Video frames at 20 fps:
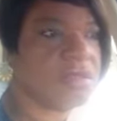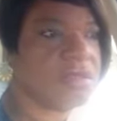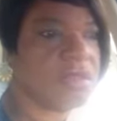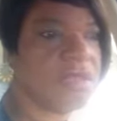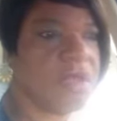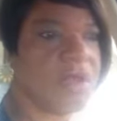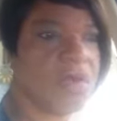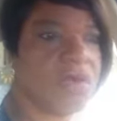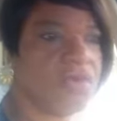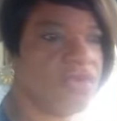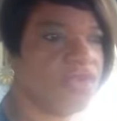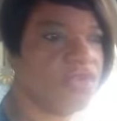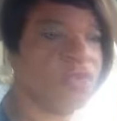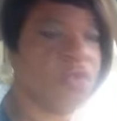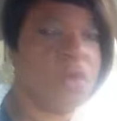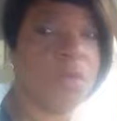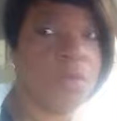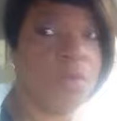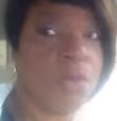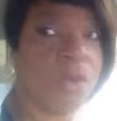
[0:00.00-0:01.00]
no, just
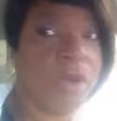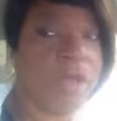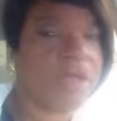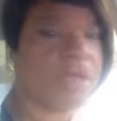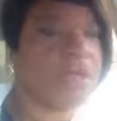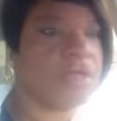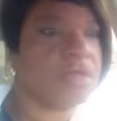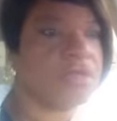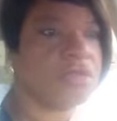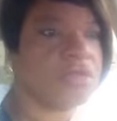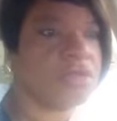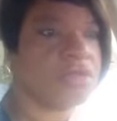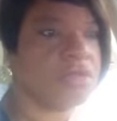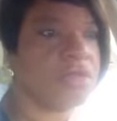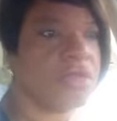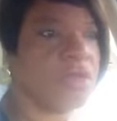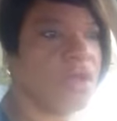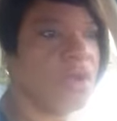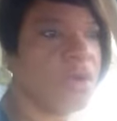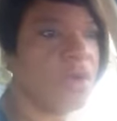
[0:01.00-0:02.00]
one more I can go to.
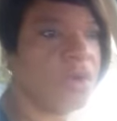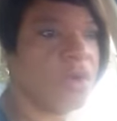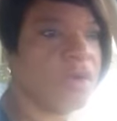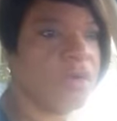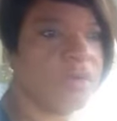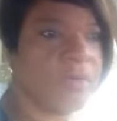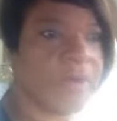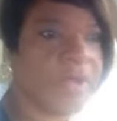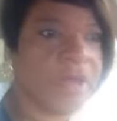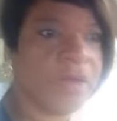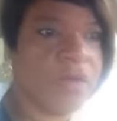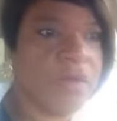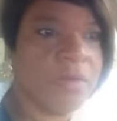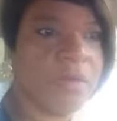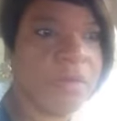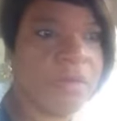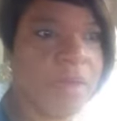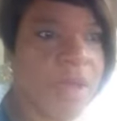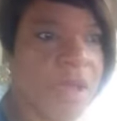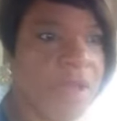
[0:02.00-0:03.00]
Or when I go in
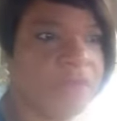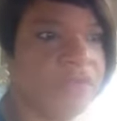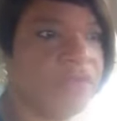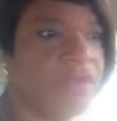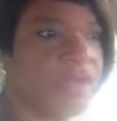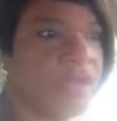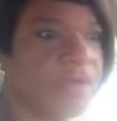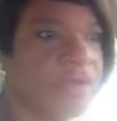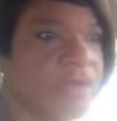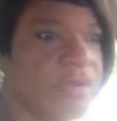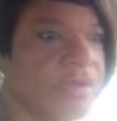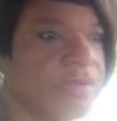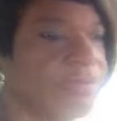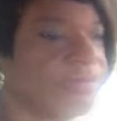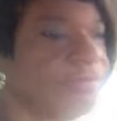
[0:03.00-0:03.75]
my mom's area.